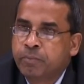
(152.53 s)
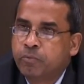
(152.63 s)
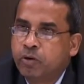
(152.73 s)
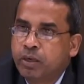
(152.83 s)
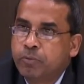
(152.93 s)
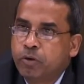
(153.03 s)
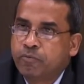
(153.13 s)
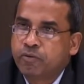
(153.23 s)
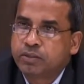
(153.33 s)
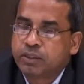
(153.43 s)
more and more
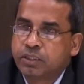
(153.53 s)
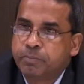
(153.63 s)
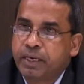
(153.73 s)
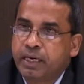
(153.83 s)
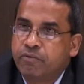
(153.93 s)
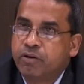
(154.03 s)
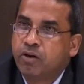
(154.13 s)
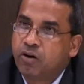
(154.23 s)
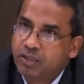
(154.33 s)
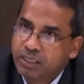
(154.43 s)
emphasis is being given
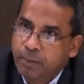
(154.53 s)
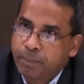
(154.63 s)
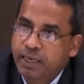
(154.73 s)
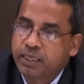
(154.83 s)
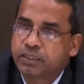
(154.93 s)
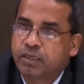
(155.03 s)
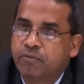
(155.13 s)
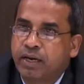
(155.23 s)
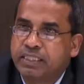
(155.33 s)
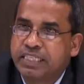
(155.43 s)
on the application
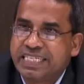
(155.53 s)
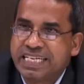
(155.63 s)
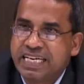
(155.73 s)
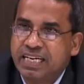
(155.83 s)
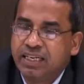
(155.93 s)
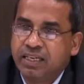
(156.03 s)
of ICT